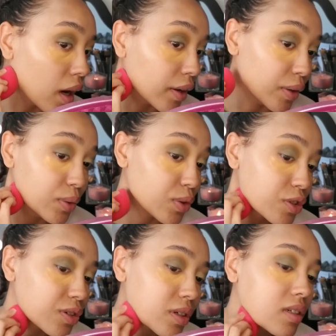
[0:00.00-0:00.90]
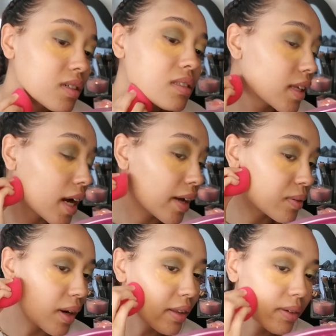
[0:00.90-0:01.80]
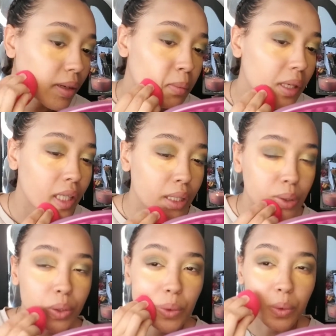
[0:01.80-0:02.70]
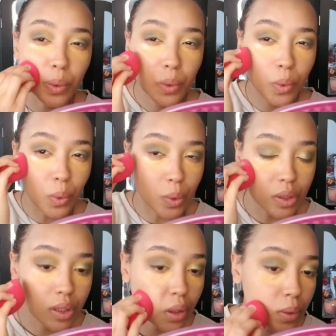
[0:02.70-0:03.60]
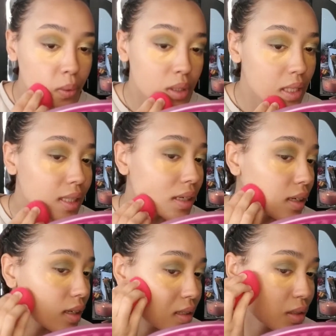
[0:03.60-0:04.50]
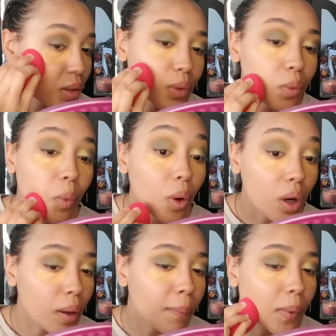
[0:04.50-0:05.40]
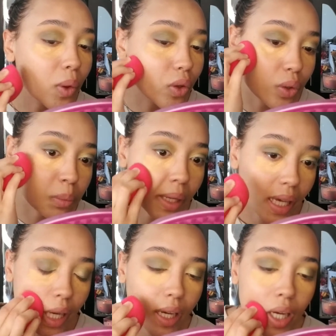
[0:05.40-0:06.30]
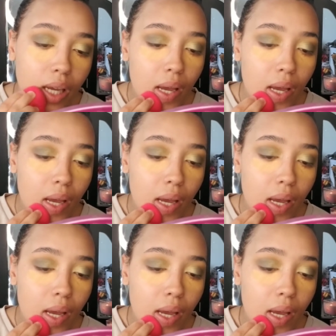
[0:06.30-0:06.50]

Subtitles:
neutral. I'd rather it be a little too cool toned than too warm or too pink.